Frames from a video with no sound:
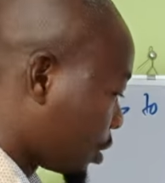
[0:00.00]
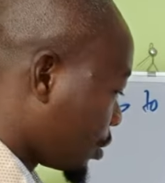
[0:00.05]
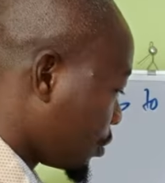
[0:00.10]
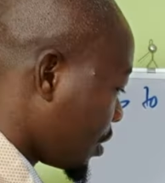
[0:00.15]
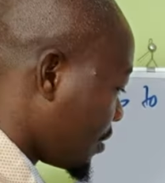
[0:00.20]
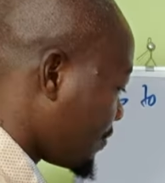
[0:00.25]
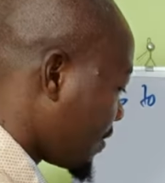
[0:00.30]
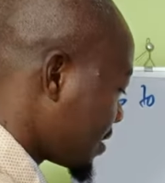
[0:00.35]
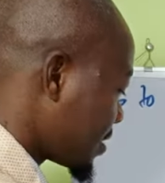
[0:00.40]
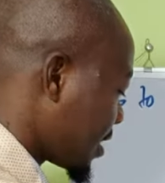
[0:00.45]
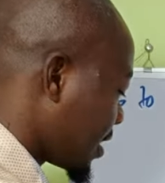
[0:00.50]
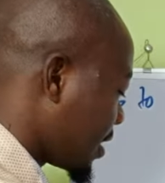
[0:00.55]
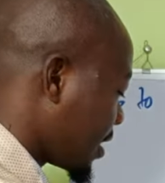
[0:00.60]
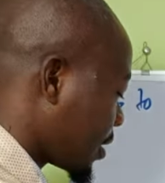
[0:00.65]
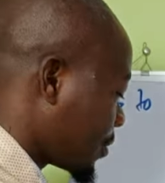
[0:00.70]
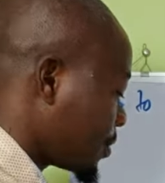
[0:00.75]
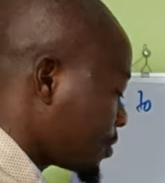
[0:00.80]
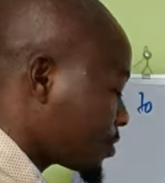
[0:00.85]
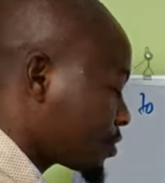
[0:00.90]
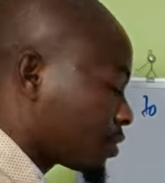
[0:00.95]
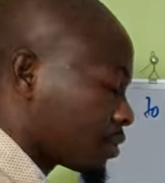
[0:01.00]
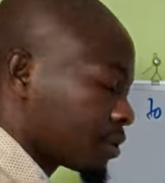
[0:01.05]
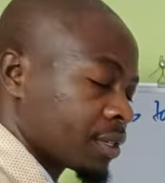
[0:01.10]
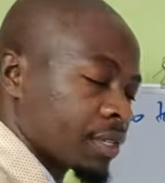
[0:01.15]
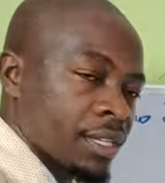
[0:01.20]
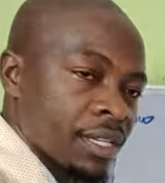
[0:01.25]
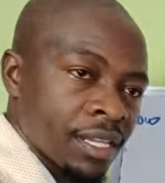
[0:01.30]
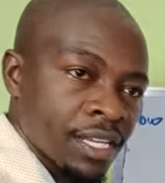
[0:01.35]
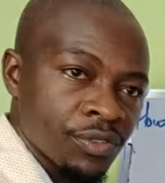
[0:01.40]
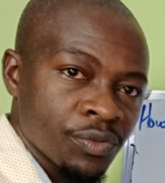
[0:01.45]
You have answered the question.
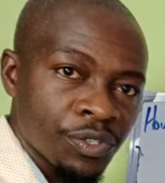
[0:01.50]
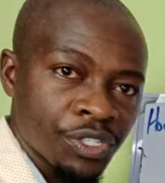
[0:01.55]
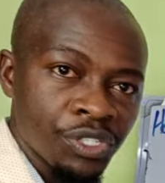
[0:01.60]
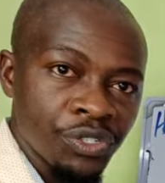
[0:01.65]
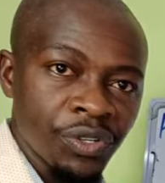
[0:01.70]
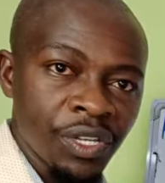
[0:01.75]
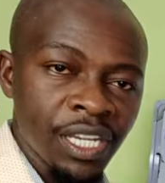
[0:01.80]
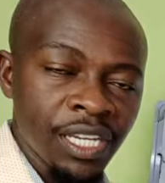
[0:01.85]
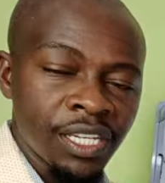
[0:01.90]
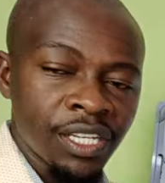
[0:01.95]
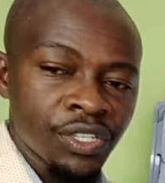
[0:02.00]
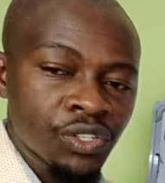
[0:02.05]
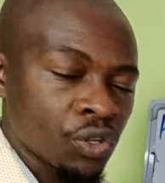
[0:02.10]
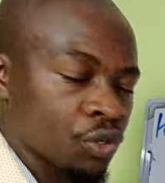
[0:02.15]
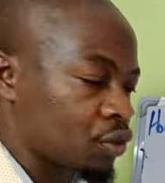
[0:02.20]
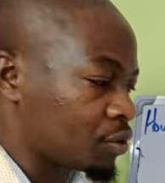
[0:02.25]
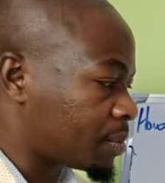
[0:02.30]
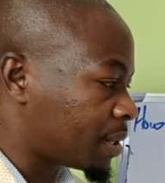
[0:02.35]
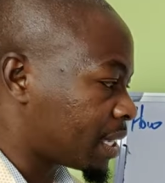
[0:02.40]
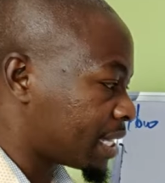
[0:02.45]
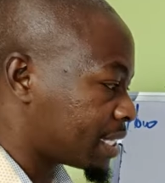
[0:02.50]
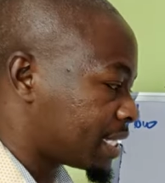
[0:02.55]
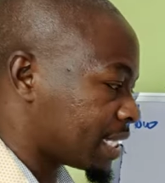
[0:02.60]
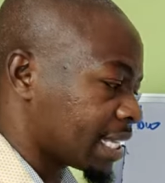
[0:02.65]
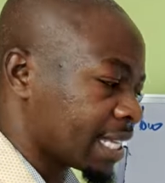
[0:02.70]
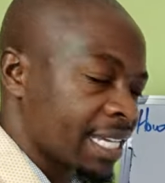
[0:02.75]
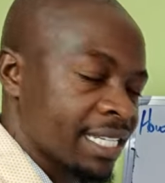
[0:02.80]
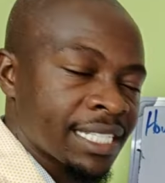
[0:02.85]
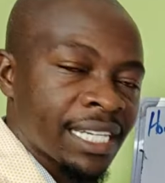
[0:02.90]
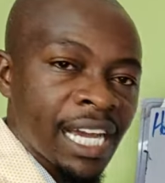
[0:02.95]
That's what you need. So you'll be
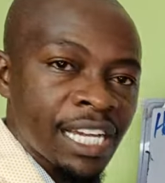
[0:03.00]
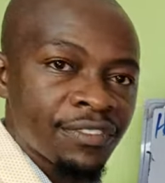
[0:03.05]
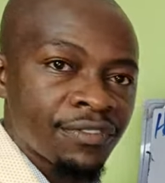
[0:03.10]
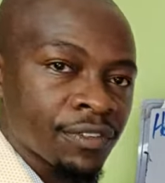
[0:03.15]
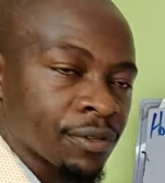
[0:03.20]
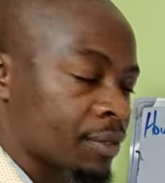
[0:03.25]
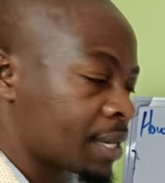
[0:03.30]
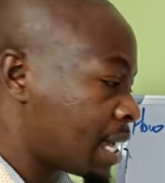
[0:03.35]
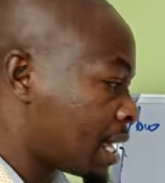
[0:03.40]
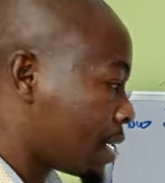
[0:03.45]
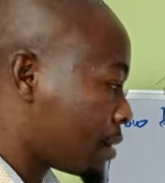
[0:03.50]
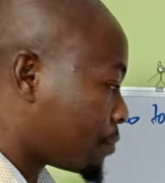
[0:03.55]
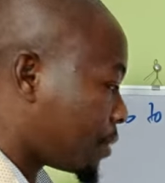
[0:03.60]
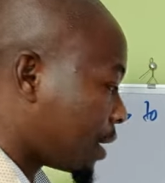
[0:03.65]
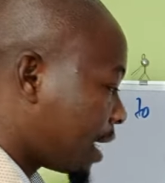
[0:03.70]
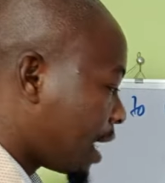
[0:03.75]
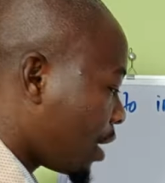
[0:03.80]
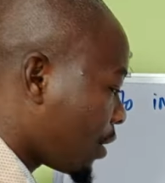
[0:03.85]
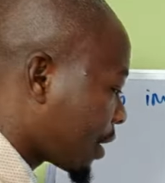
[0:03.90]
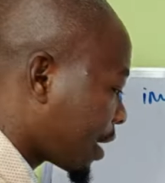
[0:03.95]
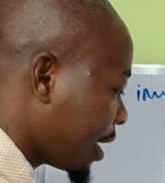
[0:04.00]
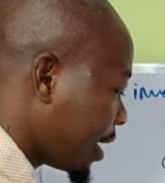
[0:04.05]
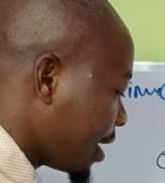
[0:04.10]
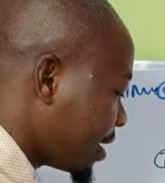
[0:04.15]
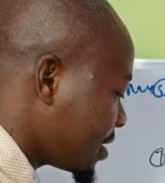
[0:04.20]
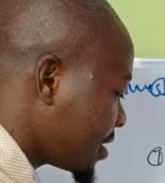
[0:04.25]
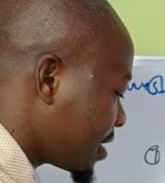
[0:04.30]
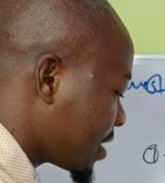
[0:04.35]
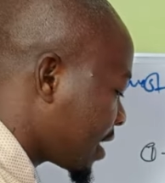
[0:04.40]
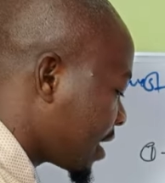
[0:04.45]
getting that cash flow. But now,
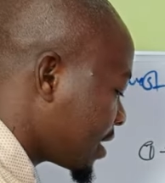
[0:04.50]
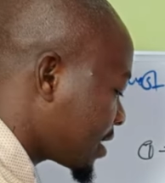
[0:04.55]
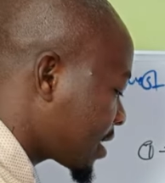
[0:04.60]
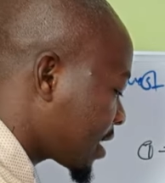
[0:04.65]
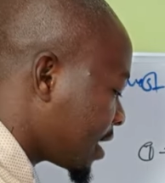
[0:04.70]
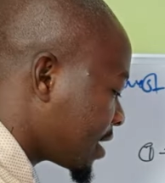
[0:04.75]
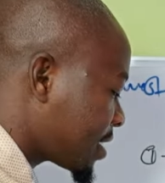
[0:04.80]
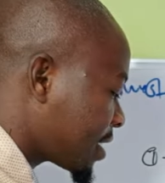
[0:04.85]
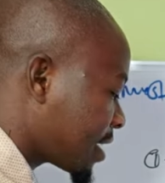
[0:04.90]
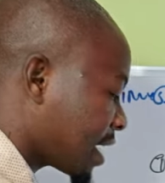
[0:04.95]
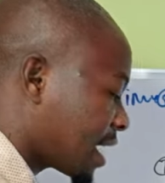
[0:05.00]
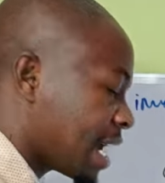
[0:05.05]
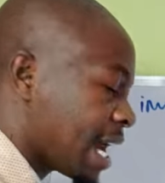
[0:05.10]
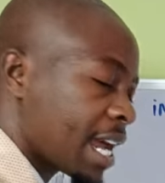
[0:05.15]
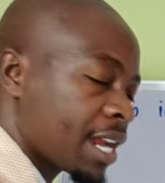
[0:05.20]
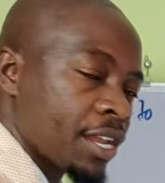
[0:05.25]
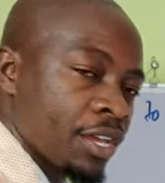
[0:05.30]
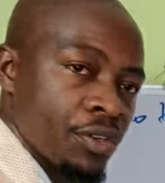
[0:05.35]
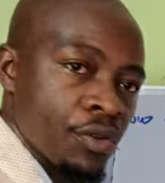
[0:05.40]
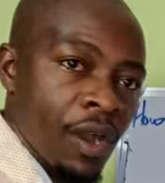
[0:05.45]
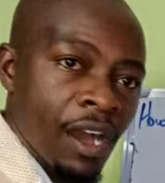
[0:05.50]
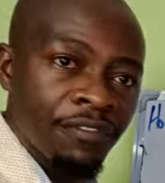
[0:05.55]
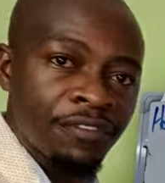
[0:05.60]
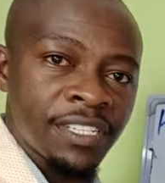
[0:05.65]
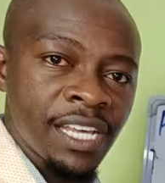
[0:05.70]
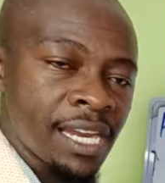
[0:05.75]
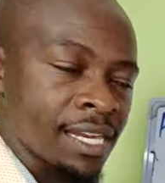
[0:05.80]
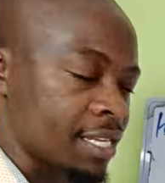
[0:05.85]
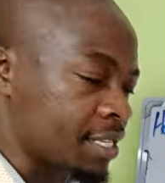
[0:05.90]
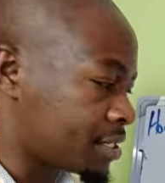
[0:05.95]
guess regard, you
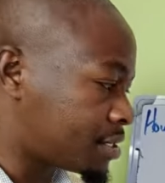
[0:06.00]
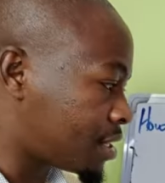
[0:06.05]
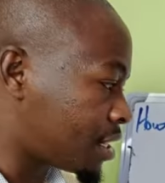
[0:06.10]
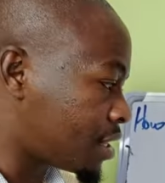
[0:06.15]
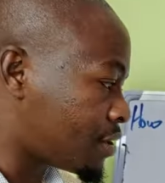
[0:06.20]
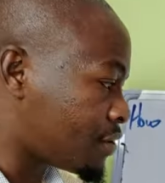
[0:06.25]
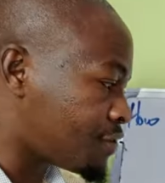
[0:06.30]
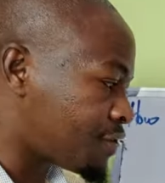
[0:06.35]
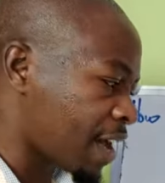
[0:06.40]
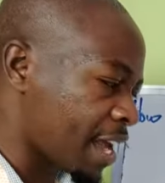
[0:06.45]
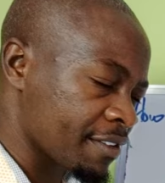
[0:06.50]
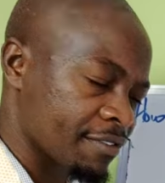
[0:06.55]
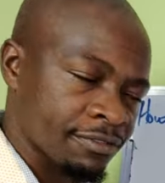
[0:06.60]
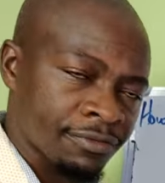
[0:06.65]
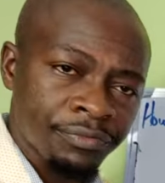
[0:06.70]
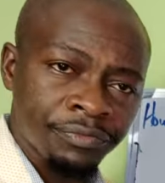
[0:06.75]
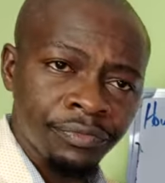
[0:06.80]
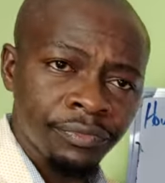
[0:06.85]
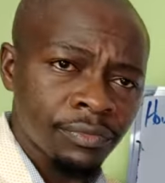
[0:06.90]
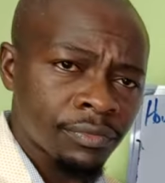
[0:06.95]
have 10 instead of 5.